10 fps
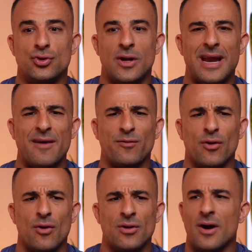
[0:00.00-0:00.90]
to not have to
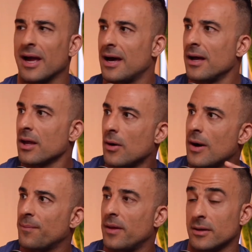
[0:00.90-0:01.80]
go, no, I can't go
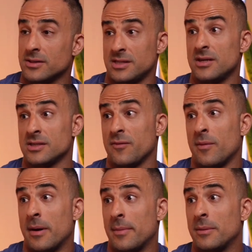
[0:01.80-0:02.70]
up there. Because seriously,
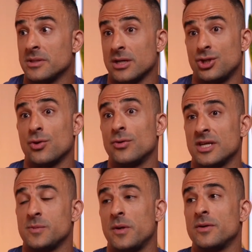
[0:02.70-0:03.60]
for my mom, it's like she couldn't
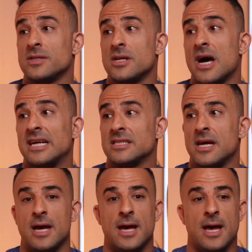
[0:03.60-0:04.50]
experience a nice
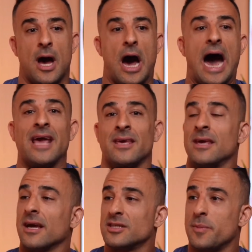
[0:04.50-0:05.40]

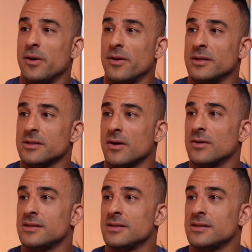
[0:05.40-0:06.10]
hiking experience. I couldn't